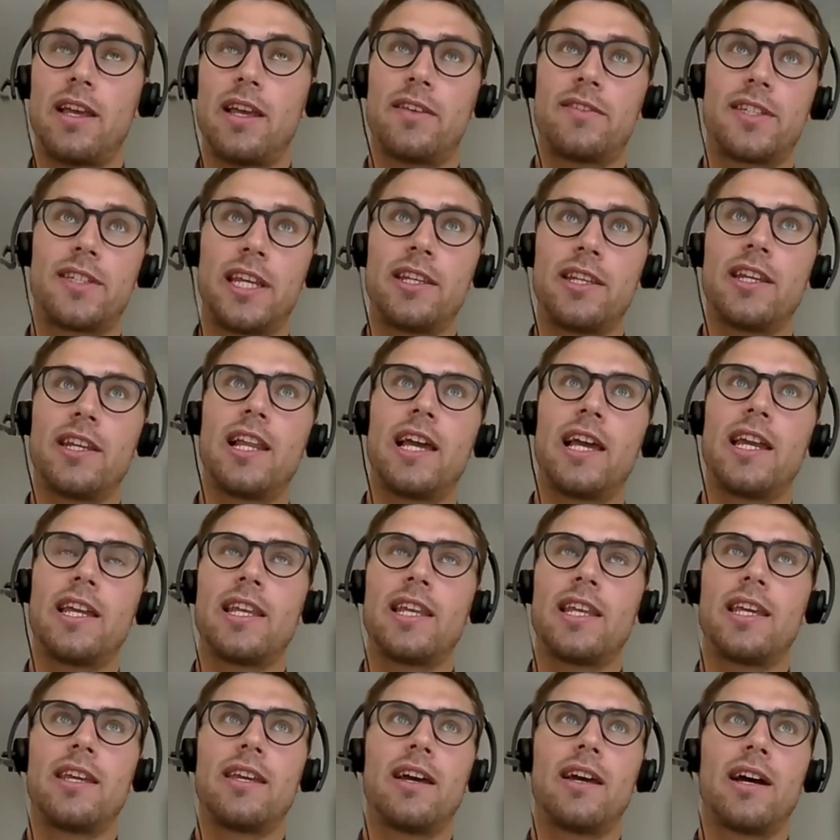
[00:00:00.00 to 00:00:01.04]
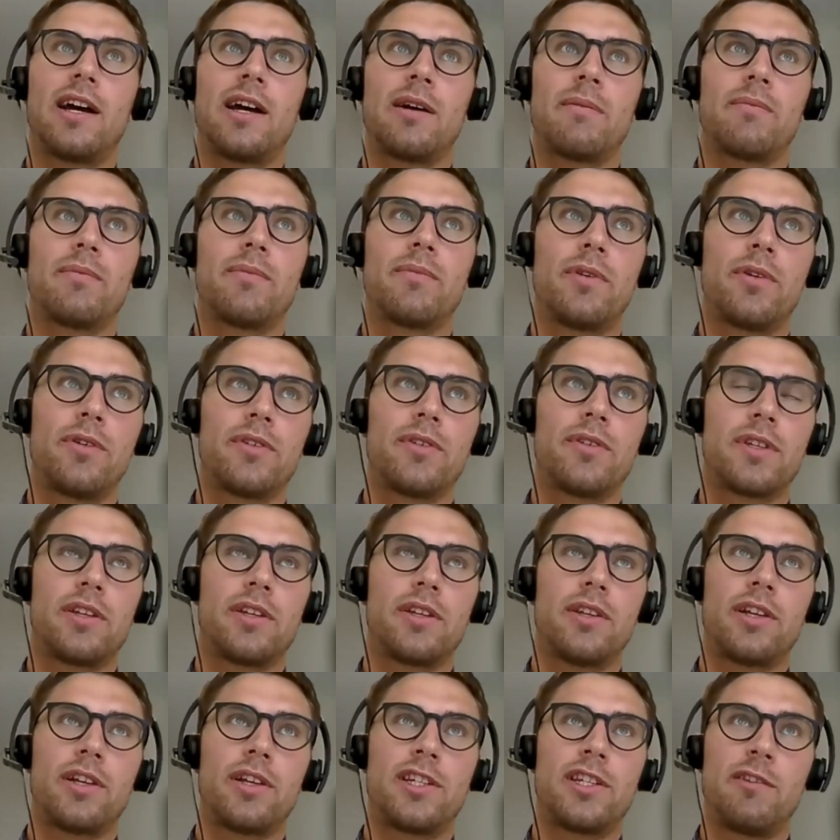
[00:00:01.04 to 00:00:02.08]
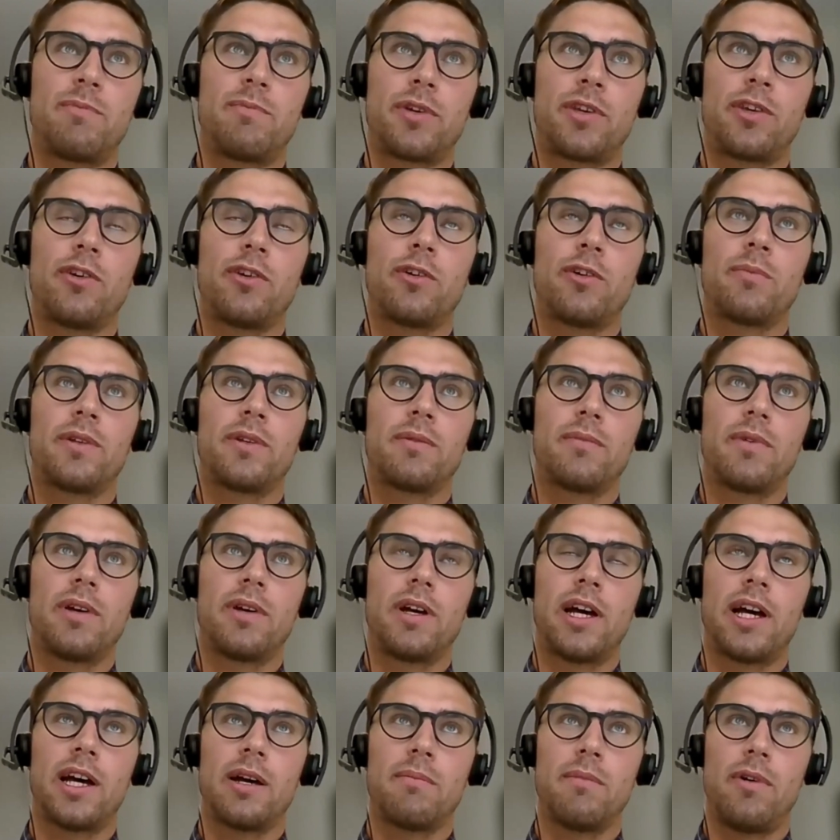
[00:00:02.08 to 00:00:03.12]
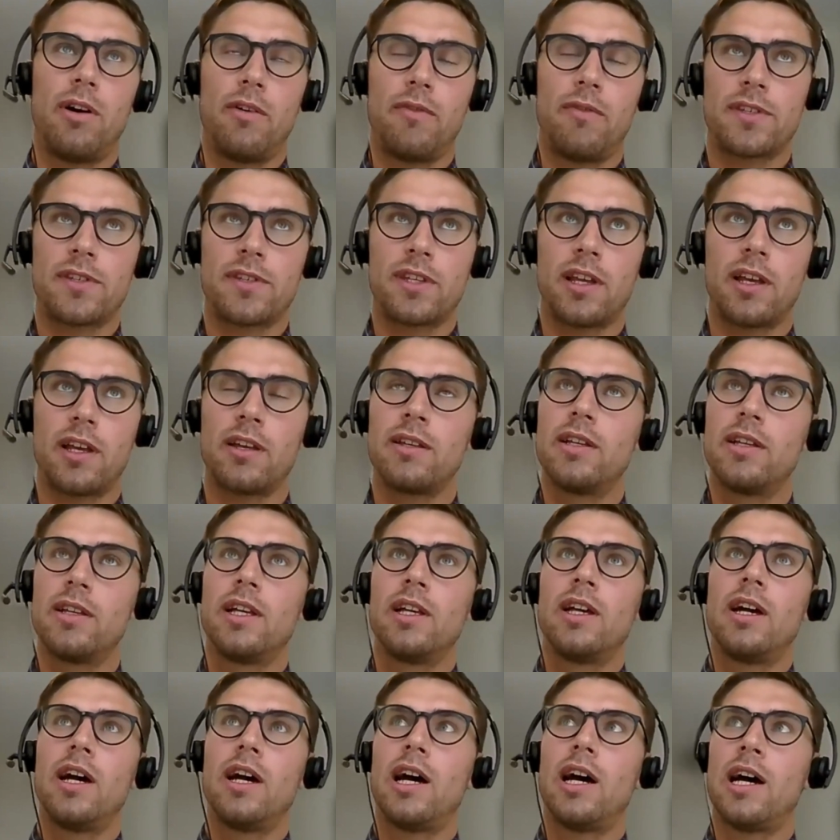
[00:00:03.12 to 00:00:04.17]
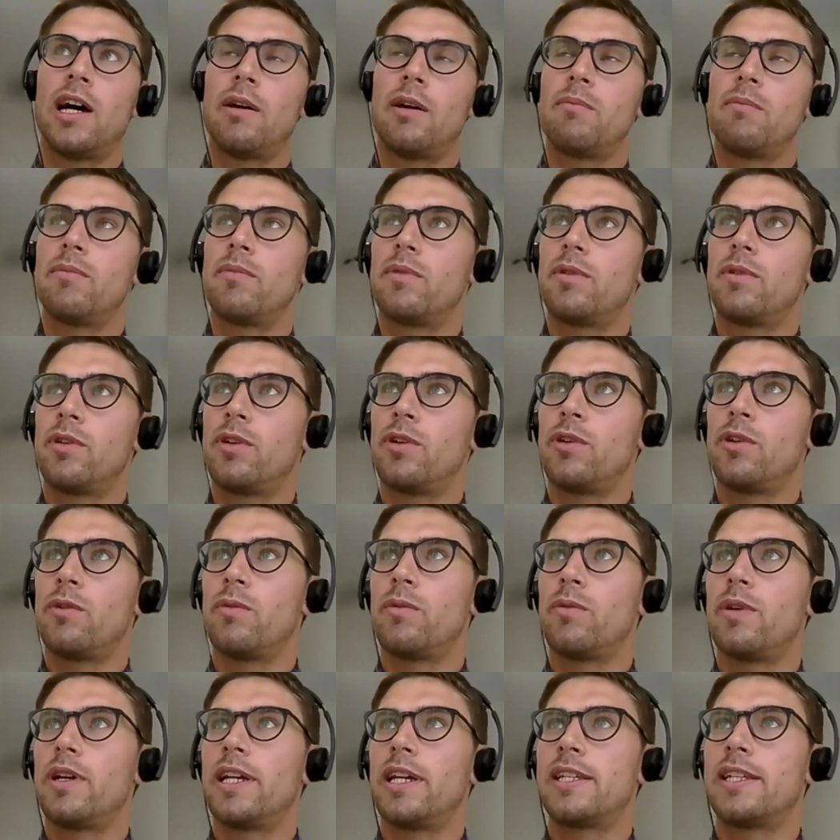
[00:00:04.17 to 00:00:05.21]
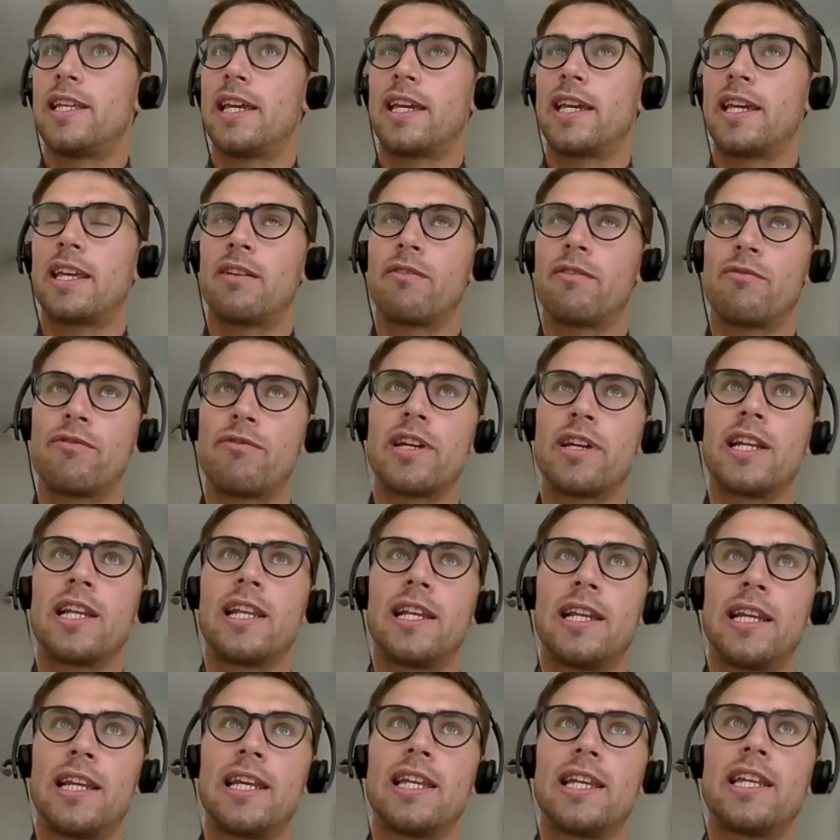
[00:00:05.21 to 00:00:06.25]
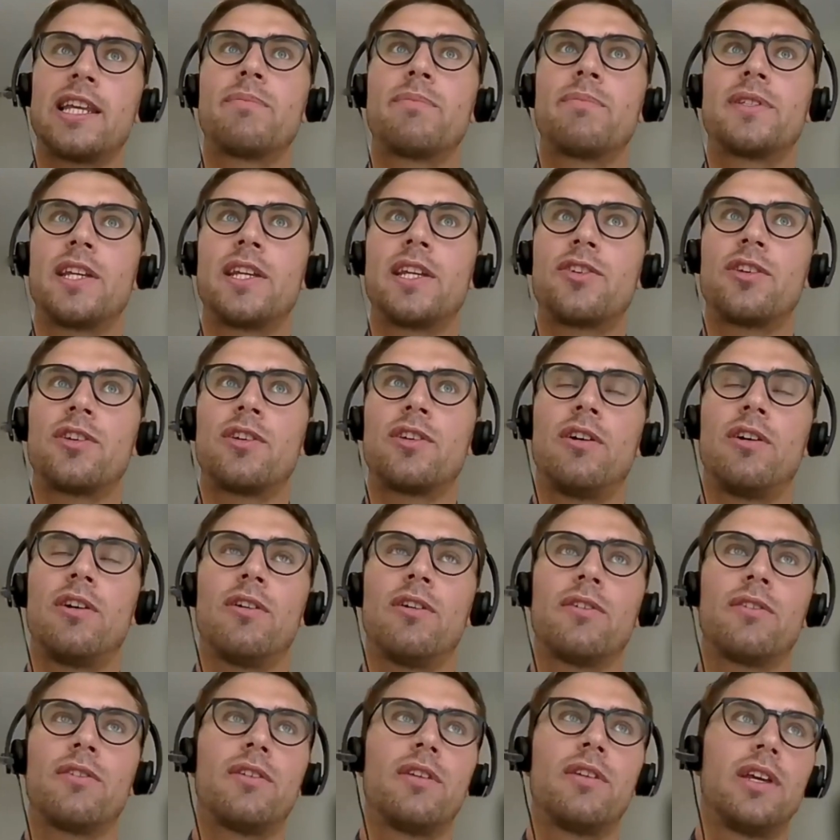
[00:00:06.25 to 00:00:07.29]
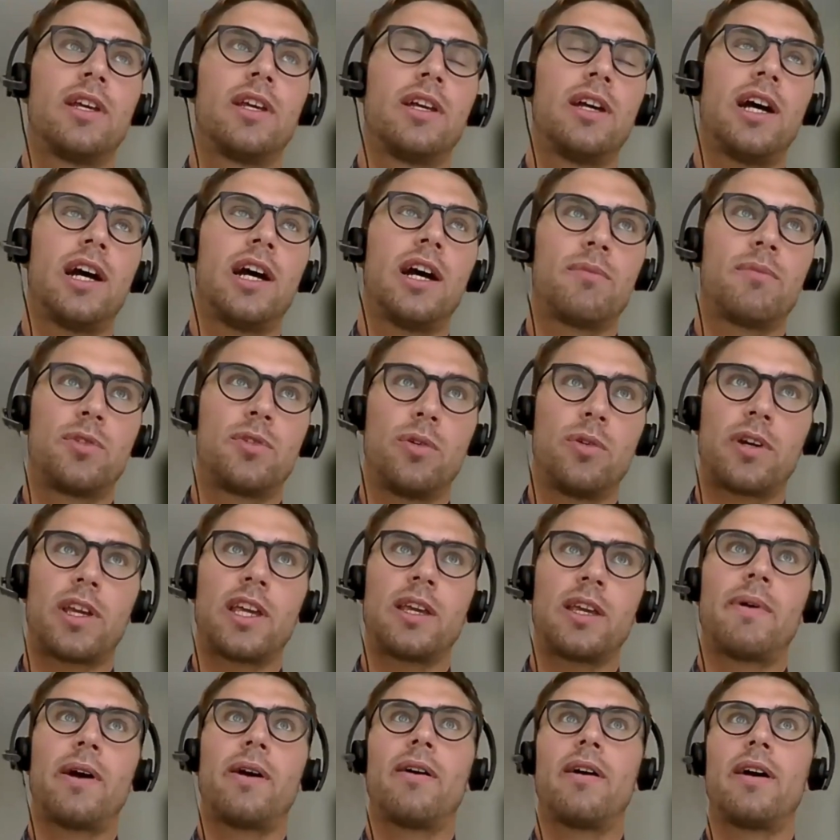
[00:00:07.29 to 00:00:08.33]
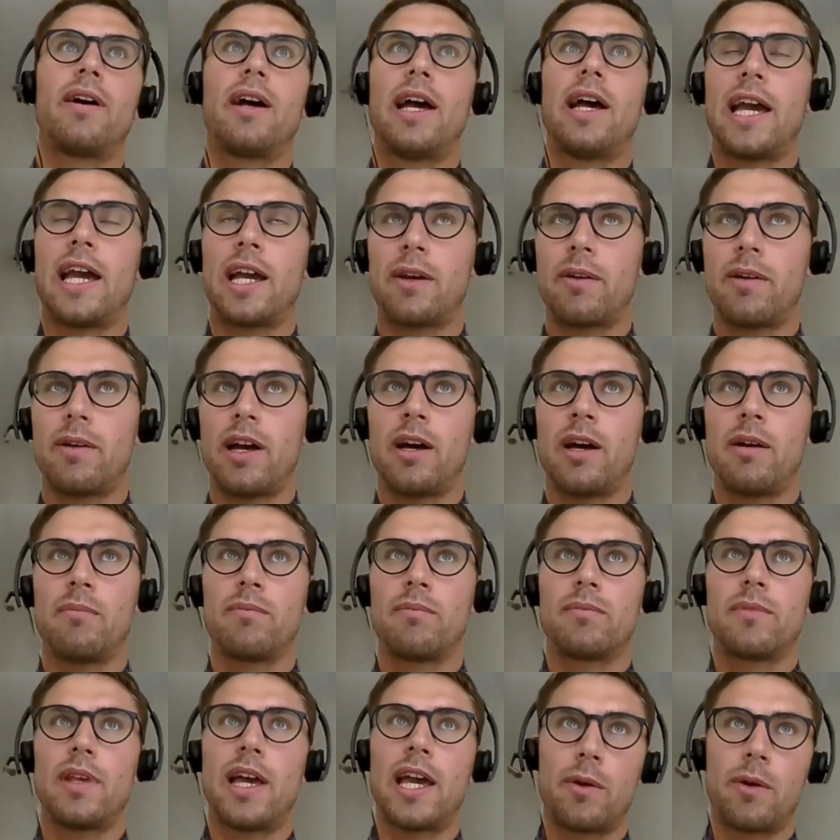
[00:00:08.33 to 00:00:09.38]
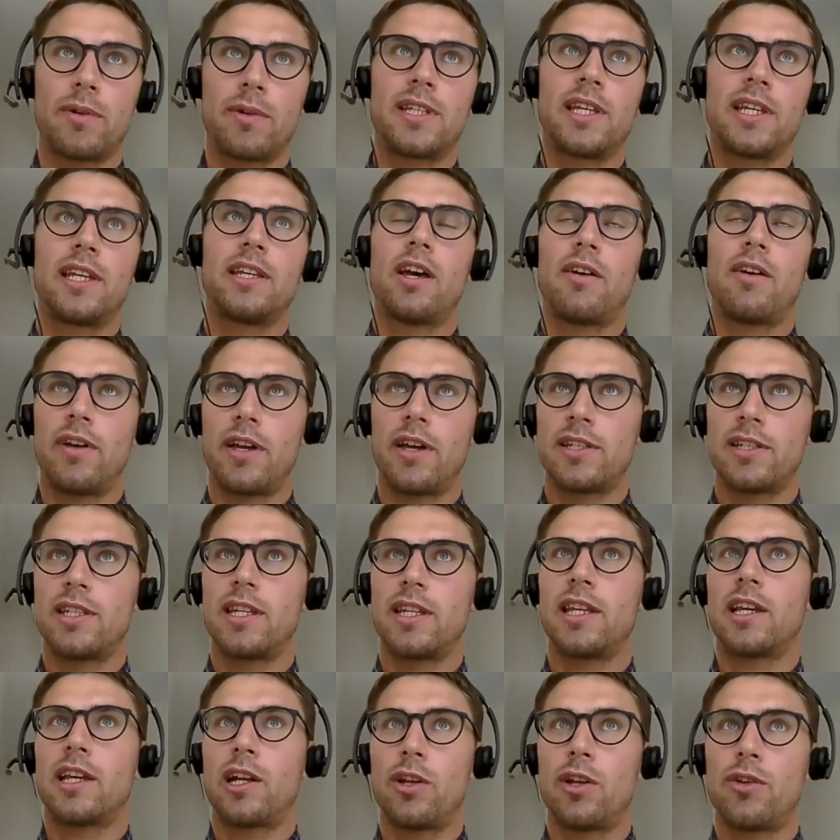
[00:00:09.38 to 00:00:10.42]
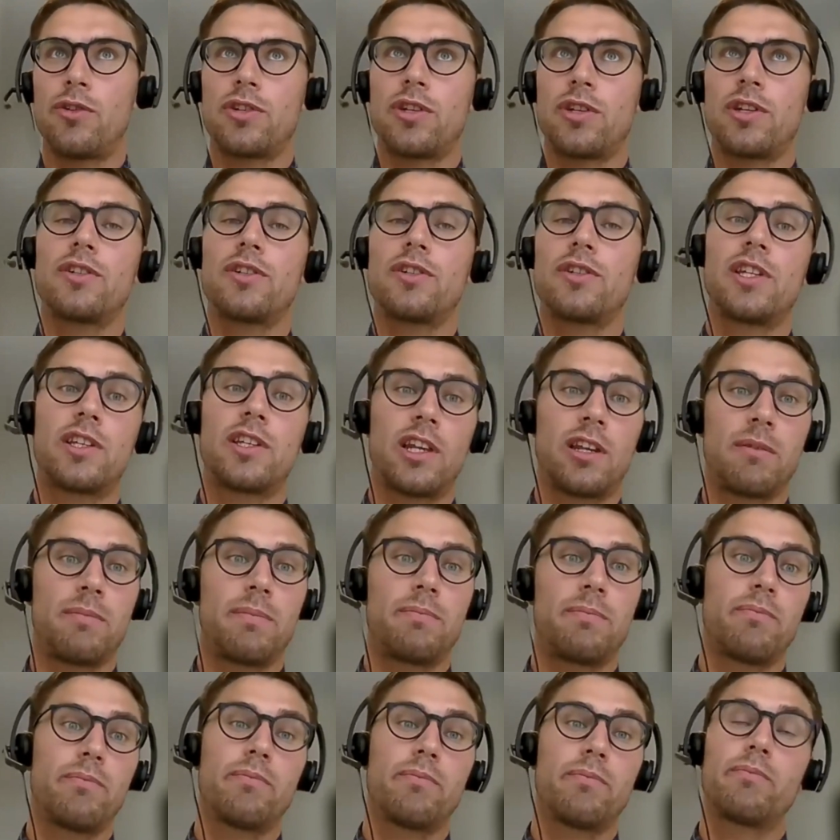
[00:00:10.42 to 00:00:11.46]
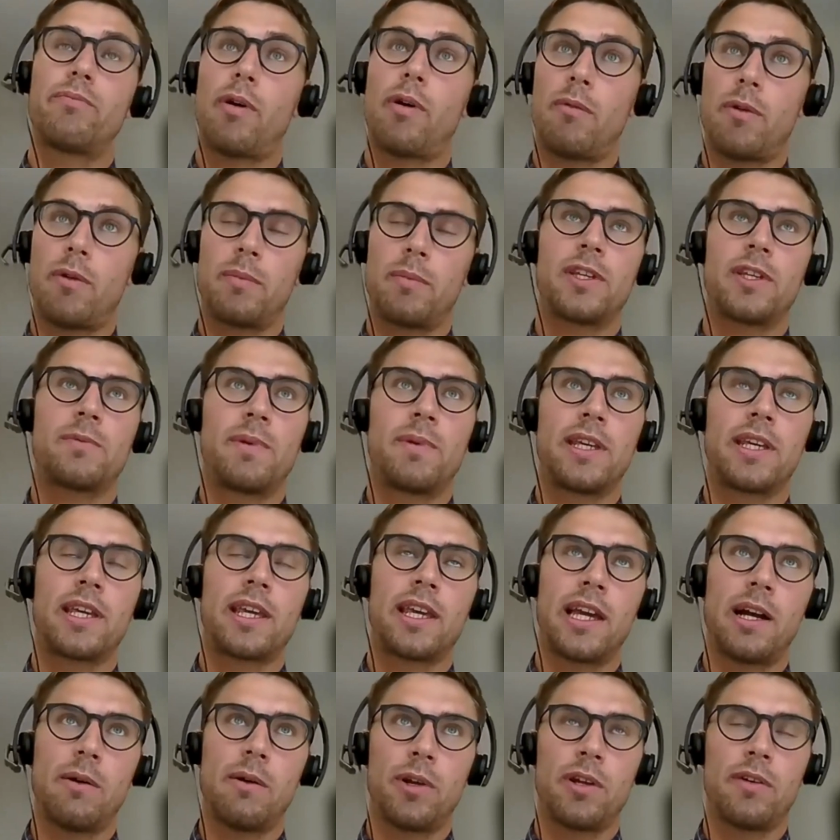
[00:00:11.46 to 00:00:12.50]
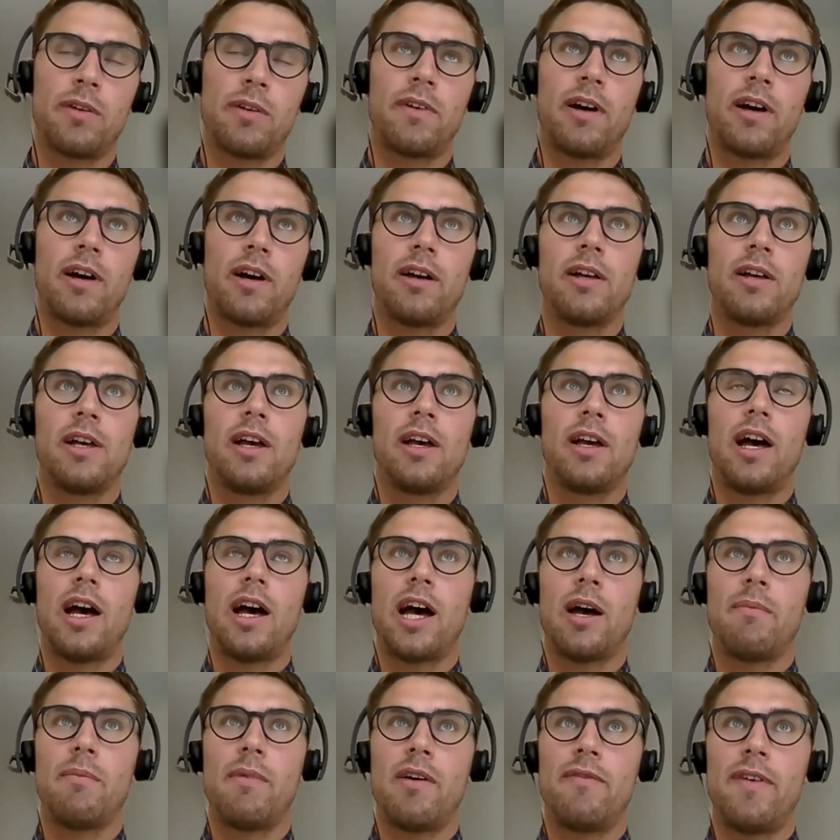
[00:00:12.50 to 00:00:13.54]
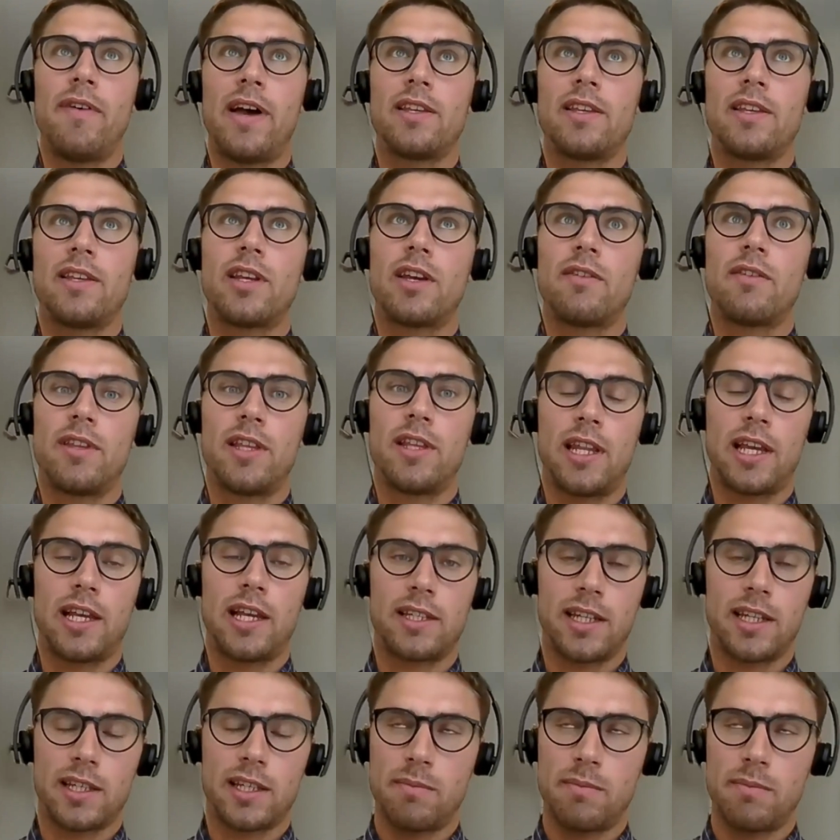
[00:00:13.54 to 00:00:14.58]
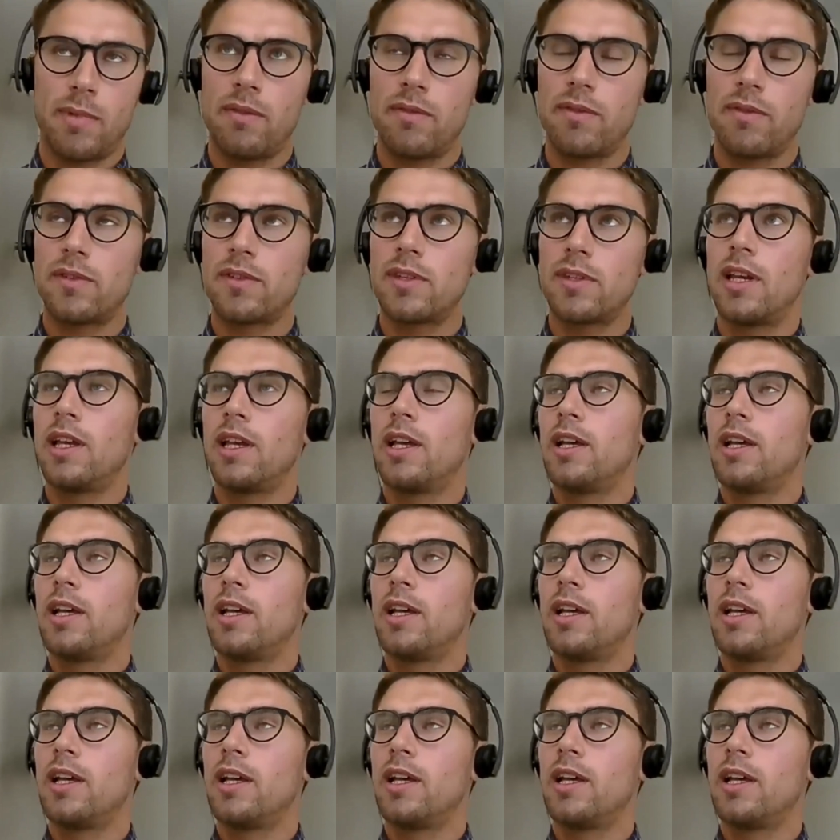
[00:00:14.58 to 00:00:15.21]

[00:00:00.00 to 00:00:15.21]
senior lady who's a chief procurement officer who is taking a really leading position on talking about equity, diversity, inclusion. She's going to probably be speaking at one of our events over the next 6 months.